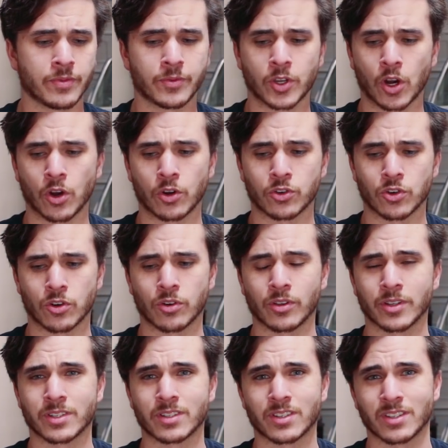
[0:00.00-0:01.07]
car
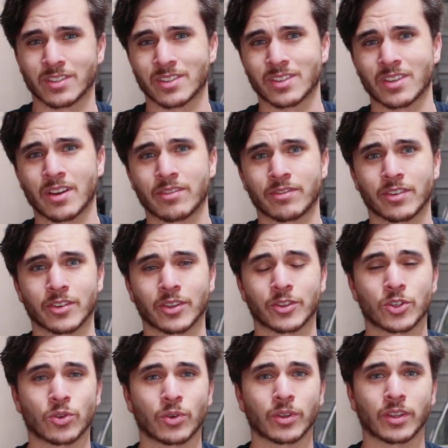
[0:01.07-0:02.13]
journalists and stuff for
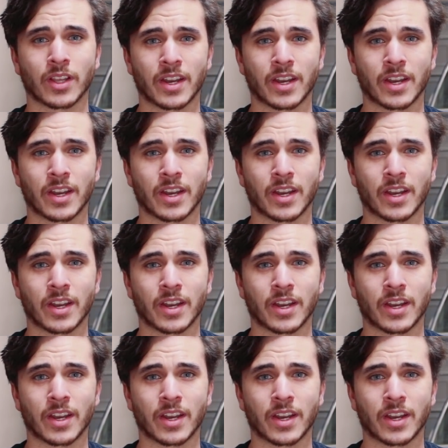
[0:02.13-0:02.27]
sort of